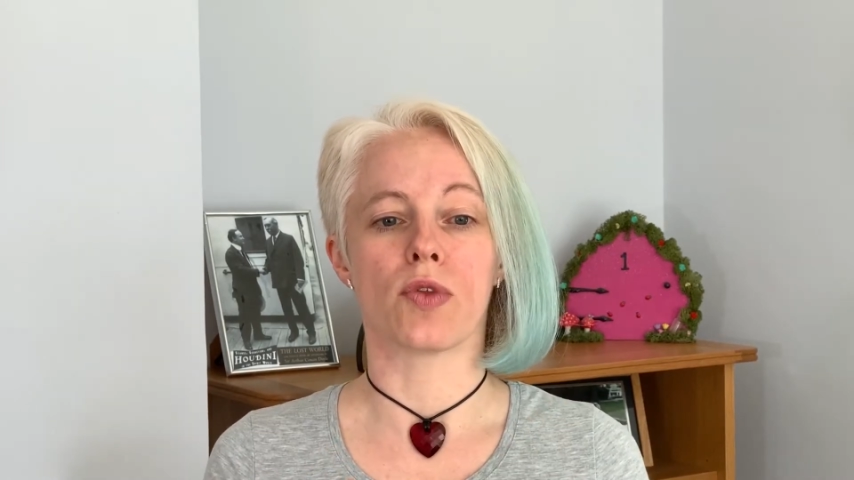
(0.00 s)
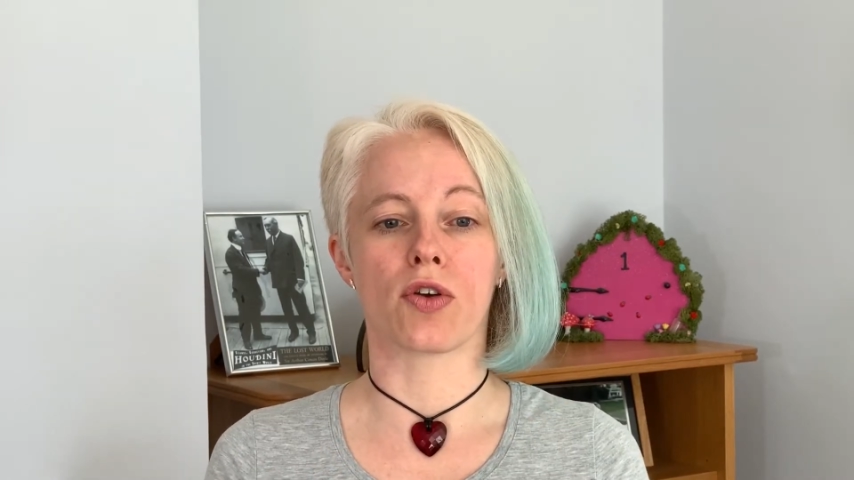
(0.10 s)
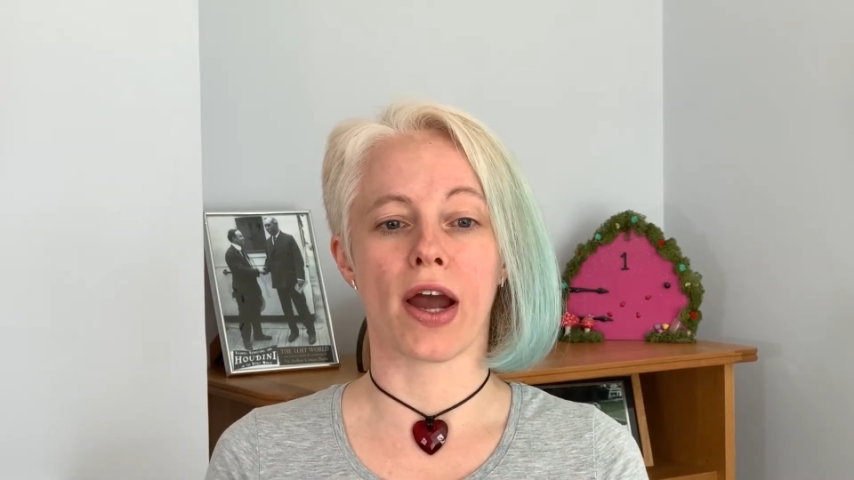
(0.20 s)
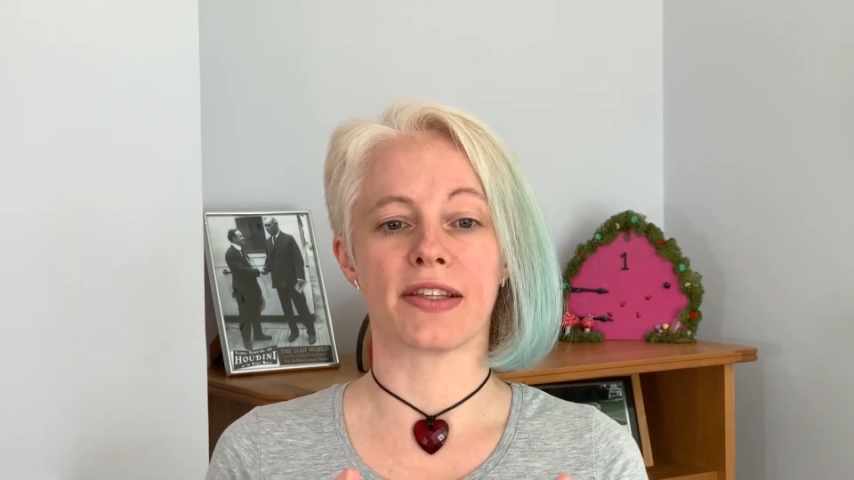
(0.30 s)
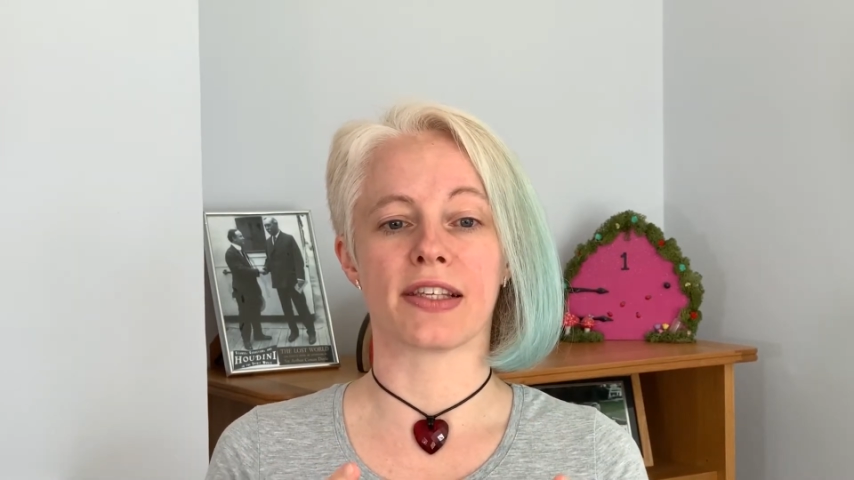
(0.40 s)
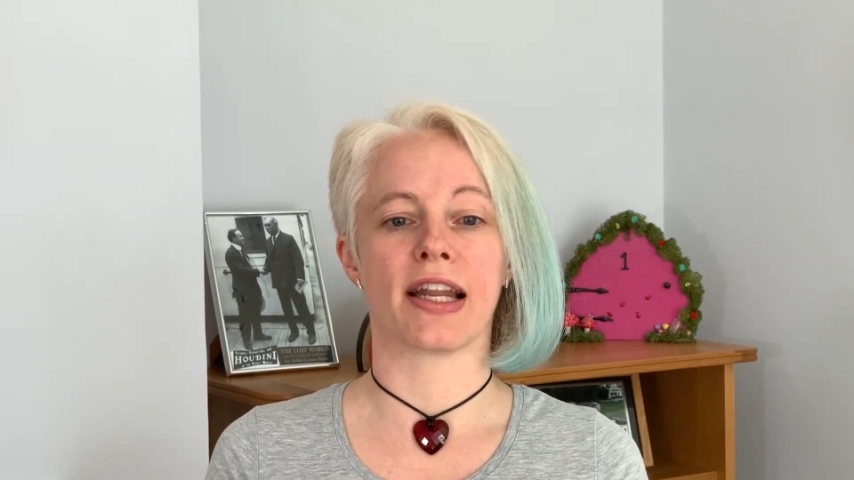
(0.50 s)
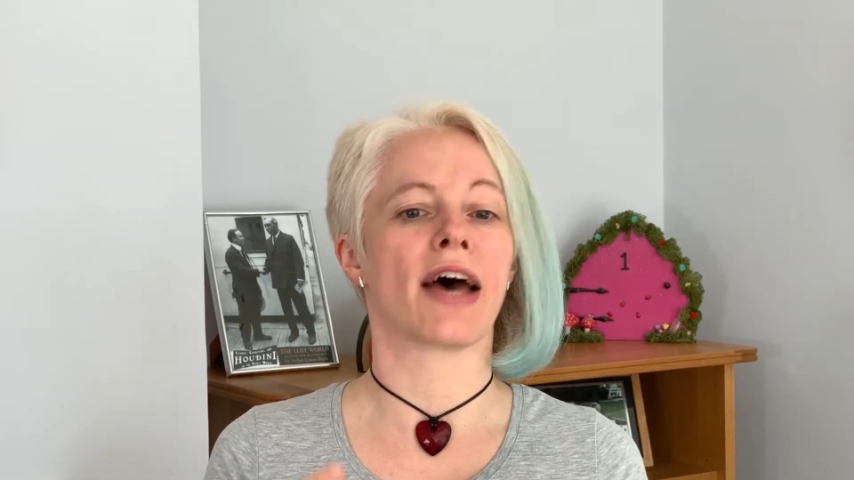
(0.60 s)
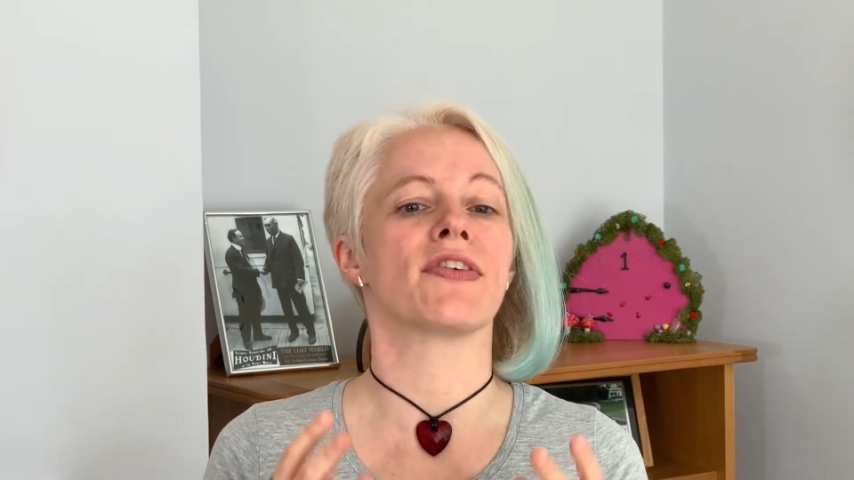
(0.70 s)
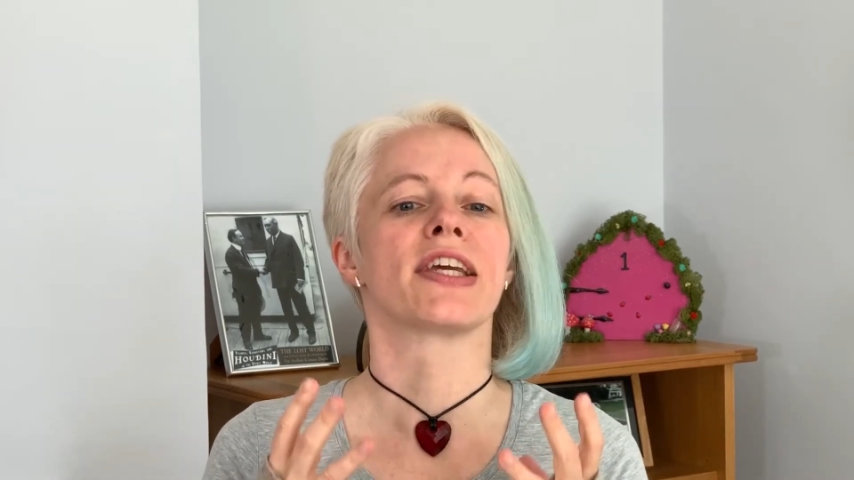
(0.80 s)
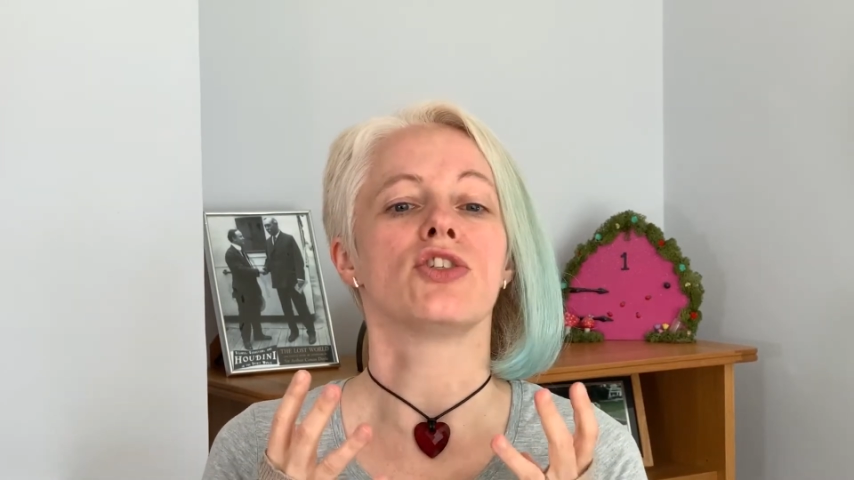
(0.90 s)
grandson
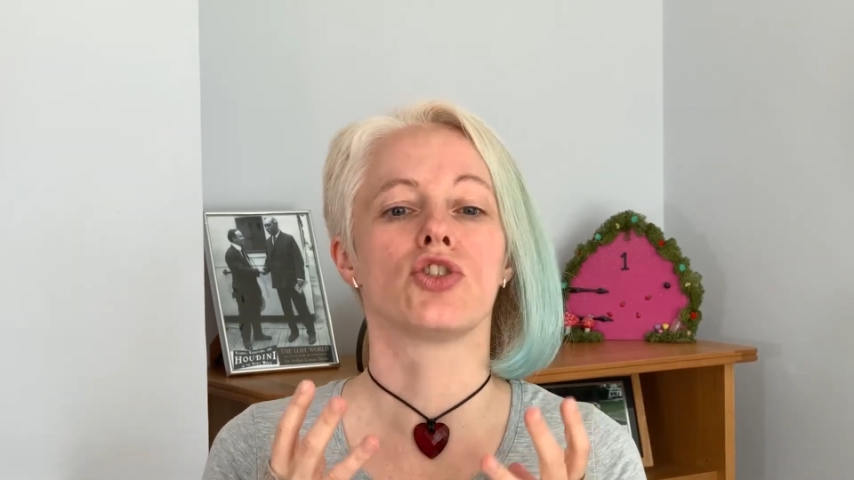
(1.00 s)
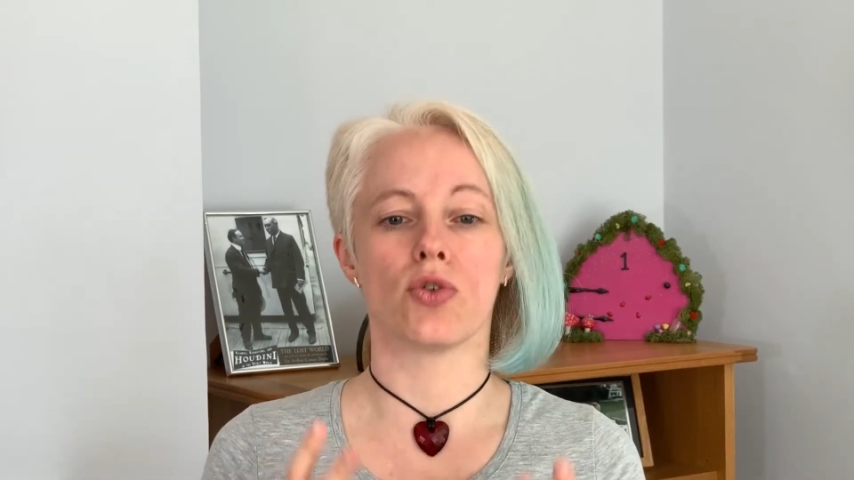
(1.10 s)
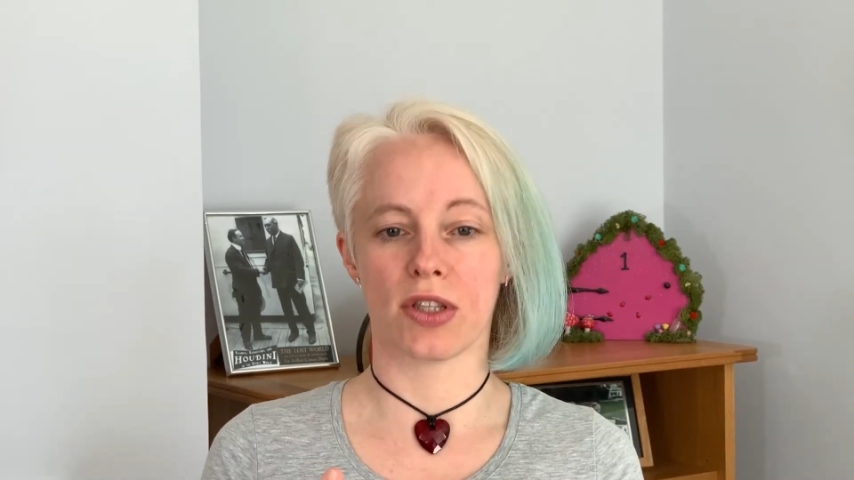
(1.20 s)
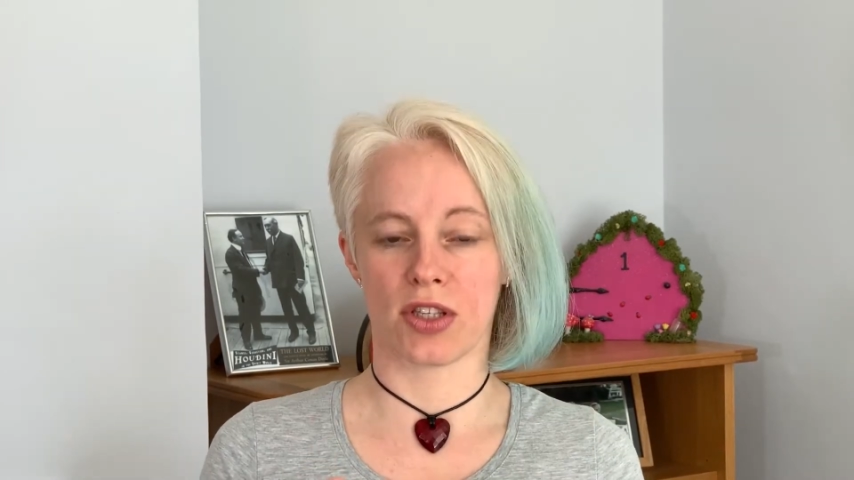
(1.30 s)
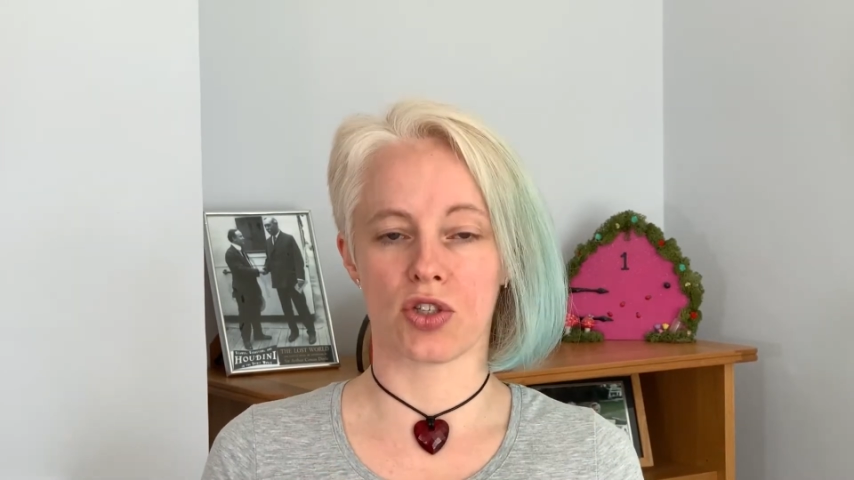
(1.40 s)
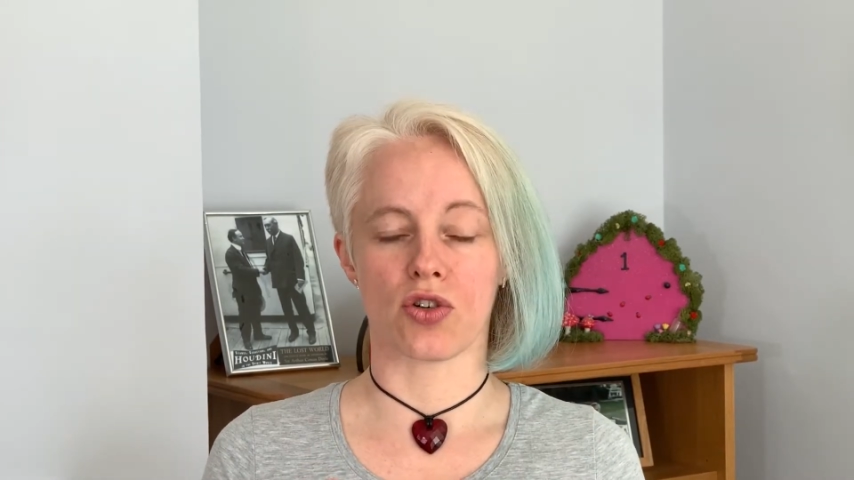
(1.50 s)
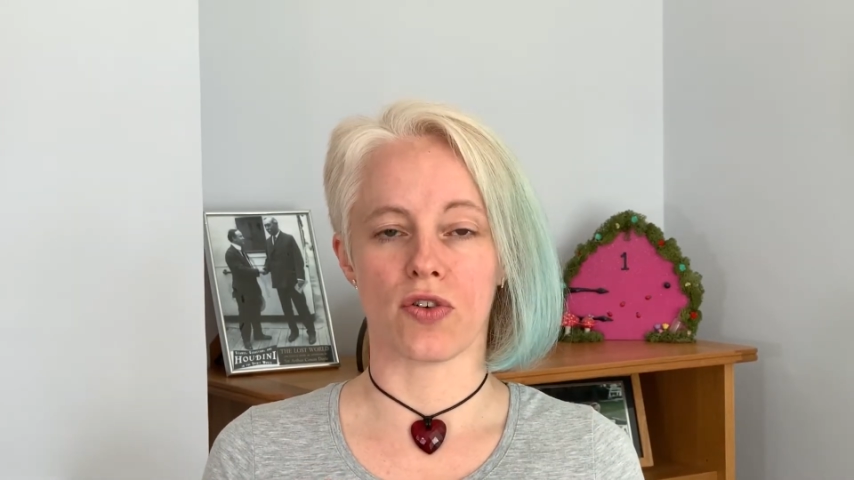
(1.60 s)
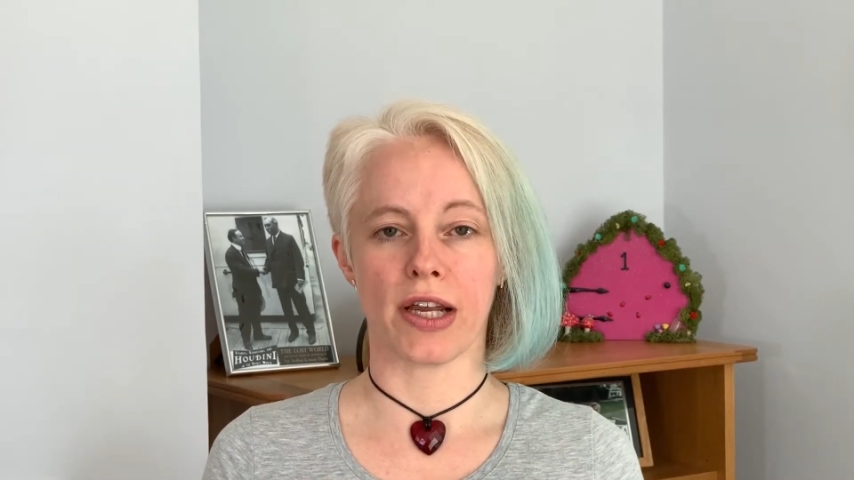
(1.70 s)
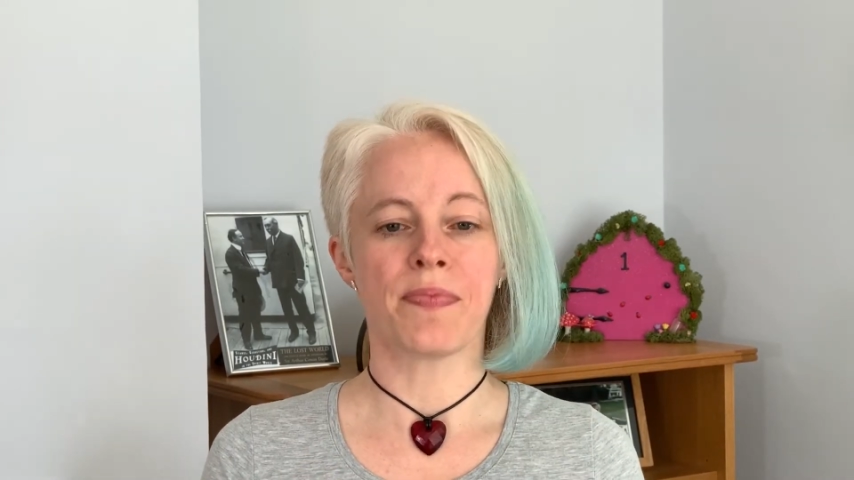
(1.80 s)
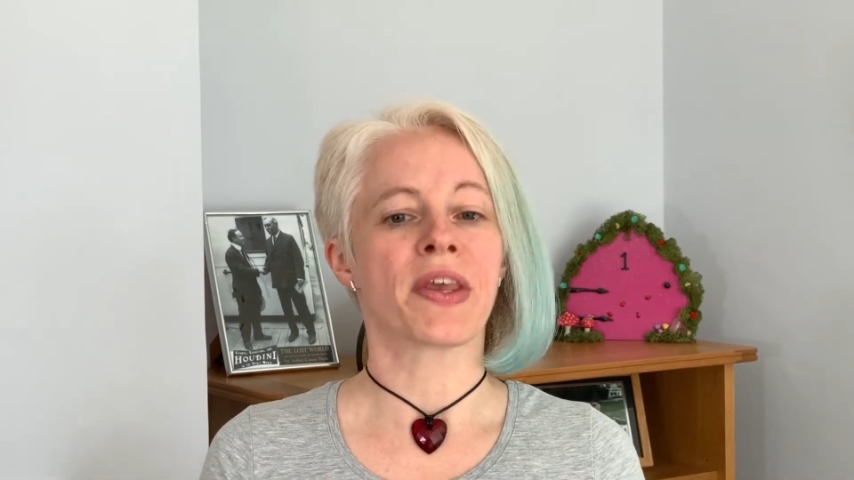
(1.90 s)
having enjoyed the story